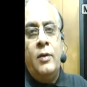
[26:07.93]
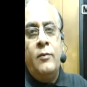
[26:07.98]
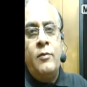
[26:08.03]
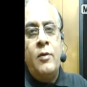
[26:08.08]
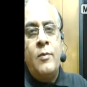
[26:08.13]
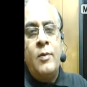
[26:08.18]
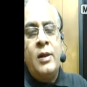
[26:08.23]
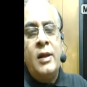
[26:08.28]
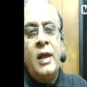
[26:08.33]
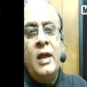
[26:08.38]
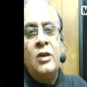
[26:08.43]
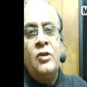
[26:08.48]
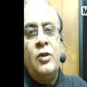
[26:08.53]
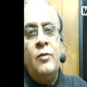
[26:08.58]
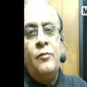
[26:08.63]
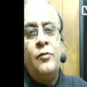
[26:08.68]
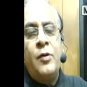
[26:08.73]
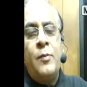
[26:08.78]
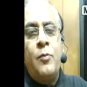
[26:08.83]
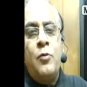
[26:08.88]
we will get
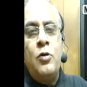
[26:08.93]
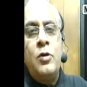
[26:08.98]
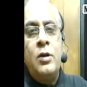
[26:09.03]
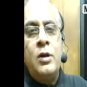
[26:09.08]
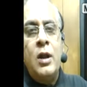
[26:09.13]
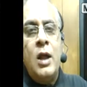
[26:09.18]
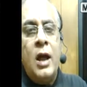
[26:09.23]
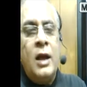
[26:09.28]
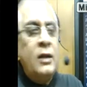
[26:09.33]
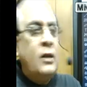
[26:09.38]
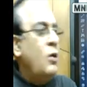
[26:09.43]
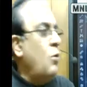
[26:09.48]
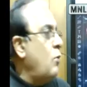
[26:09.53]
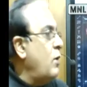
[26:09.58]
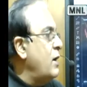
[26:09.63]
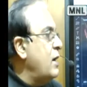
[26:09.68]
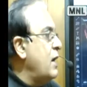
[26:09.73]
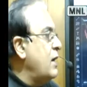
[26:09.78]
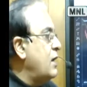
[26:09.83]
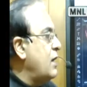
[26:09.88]
some support at the
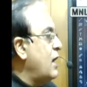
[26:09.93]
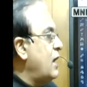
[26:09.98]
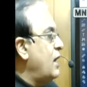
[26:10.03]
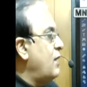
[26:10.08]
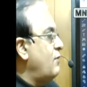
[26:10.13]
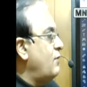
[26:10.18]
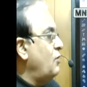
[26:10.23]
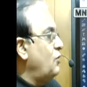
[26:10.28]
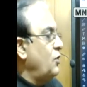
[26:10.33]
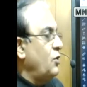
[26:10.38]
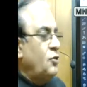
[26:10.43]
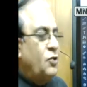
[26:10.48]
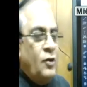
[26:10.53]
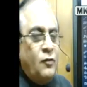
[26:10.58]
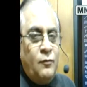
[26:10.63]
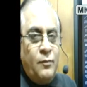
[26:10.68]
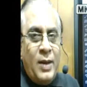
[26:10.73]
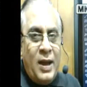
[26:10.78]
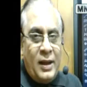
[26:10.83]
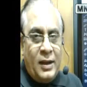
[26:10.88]
180 levels
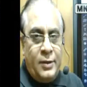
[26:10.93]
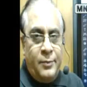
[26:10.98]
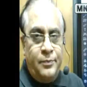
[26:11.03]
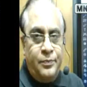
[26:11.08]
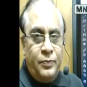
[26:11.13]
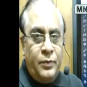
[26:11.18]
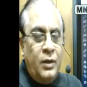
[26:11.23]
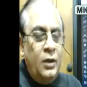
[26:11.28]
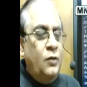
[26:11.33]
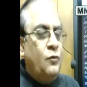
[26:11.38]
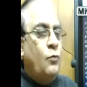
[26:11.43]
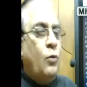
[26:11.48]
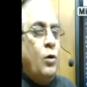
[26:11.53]
itself back is